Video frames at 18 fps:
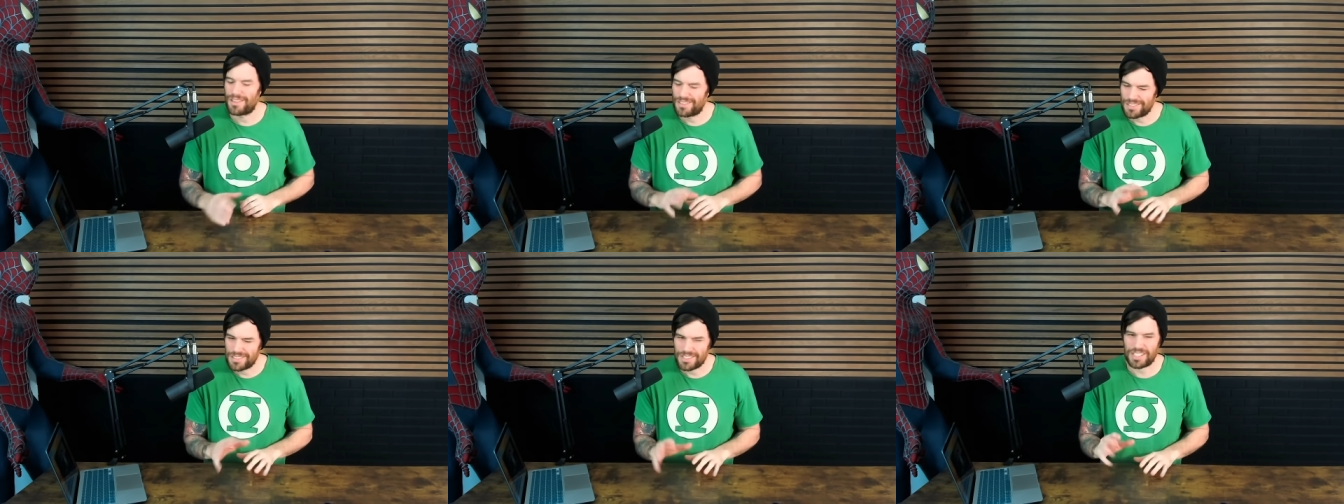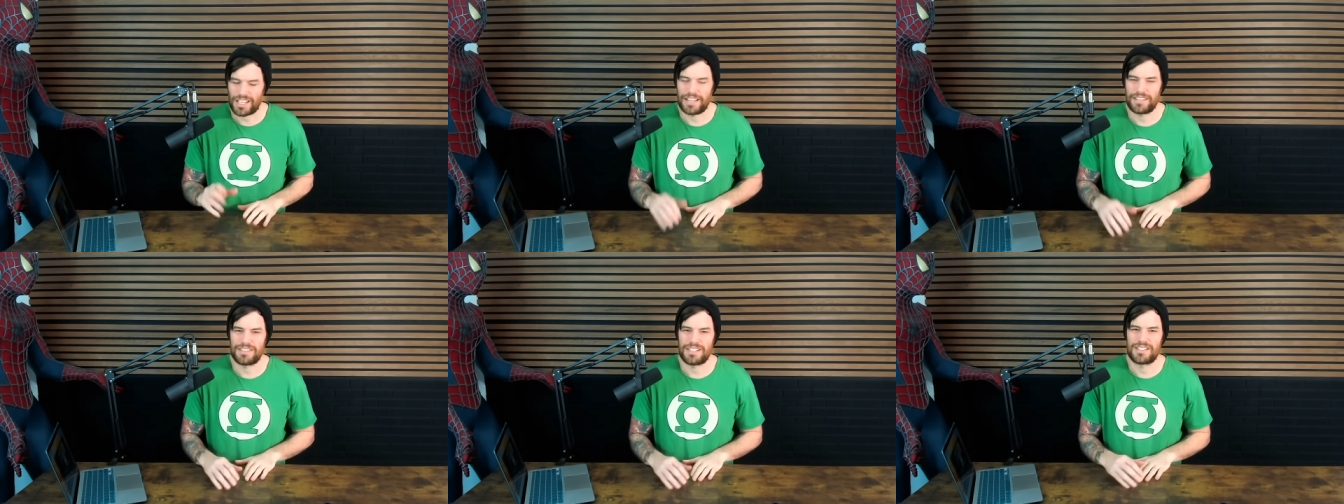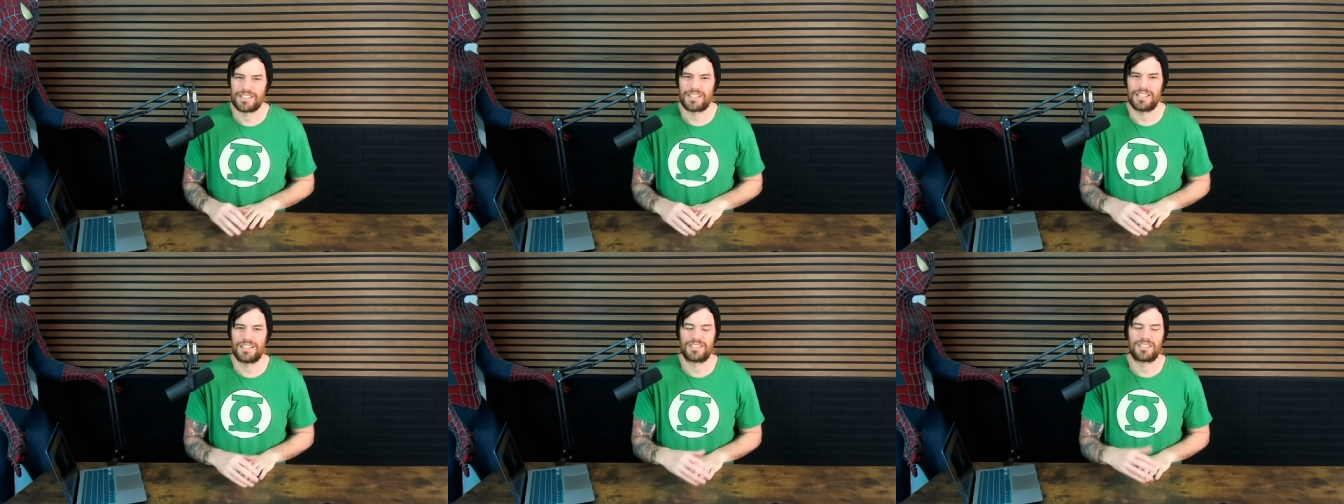slightly
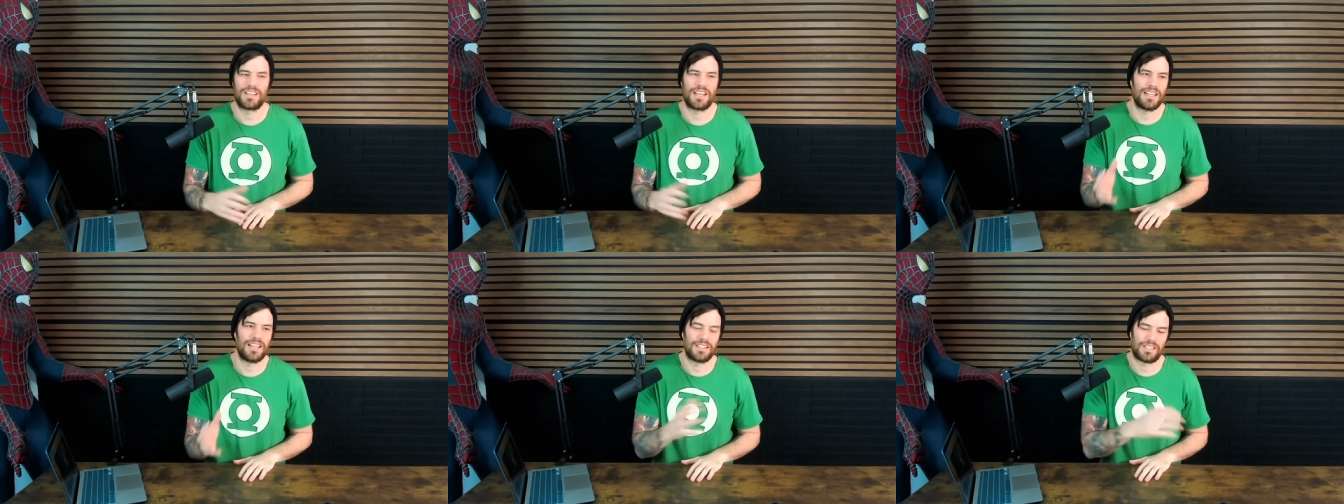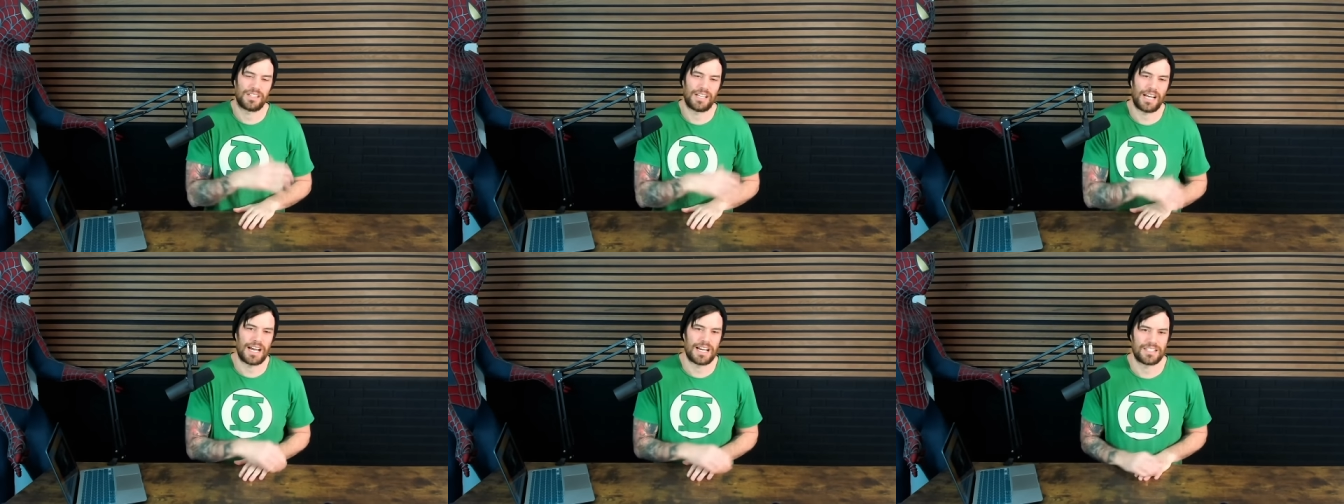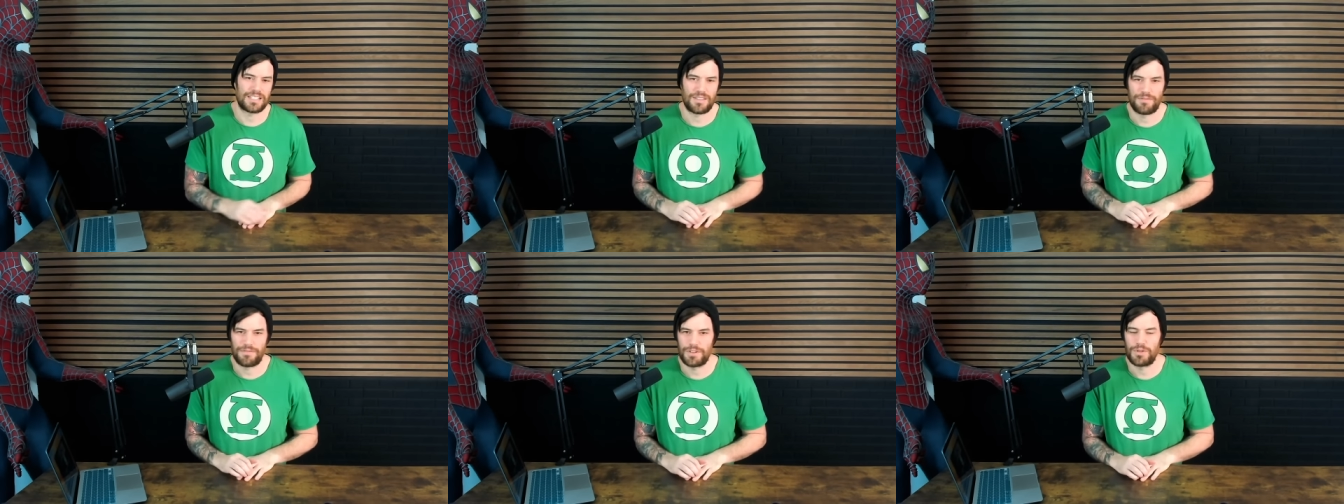since in the
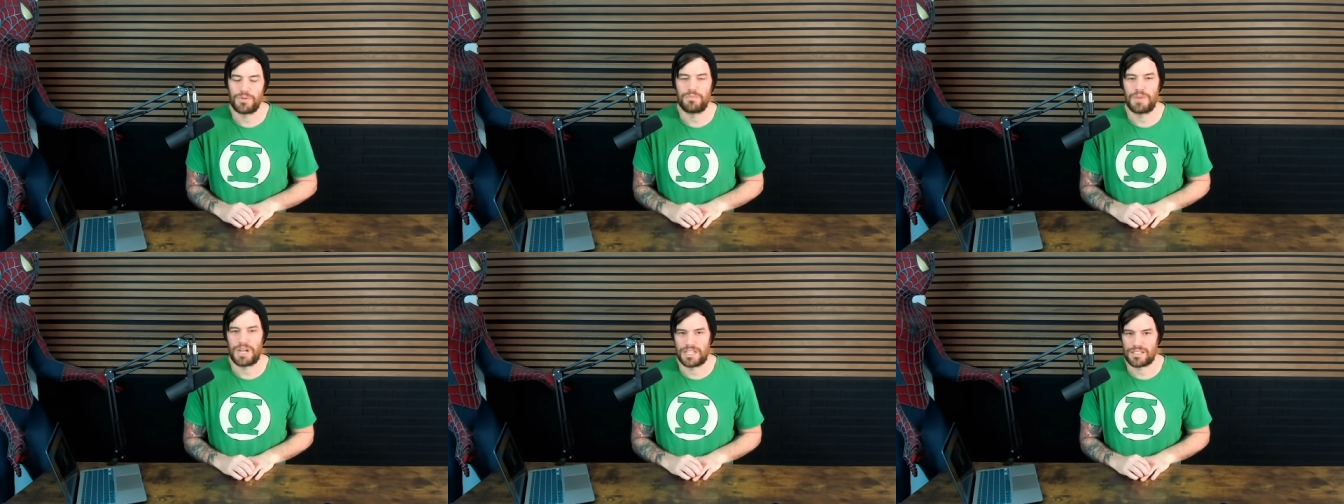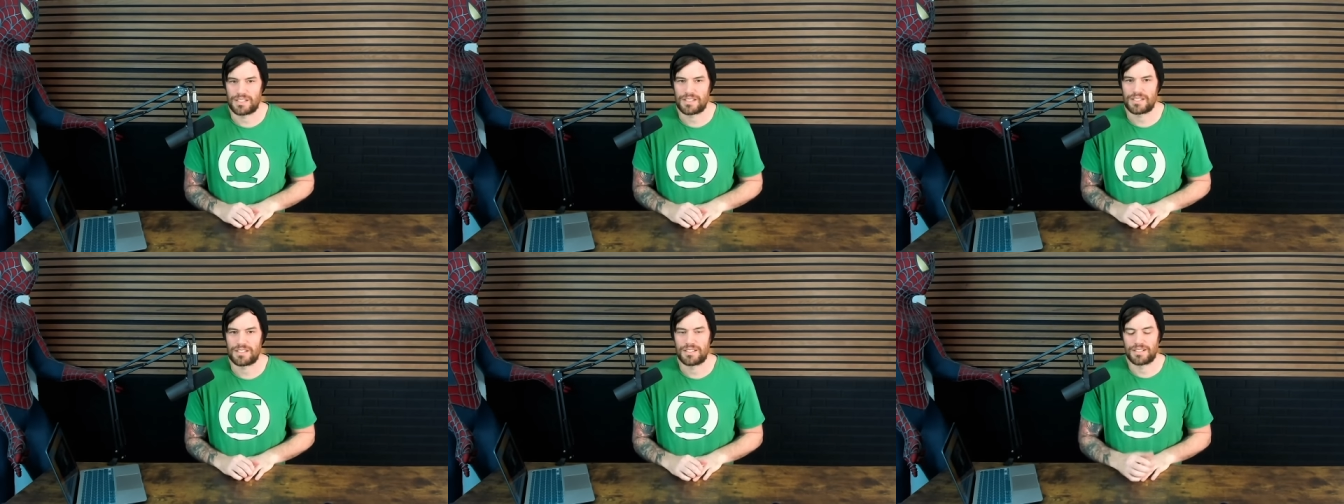last few months.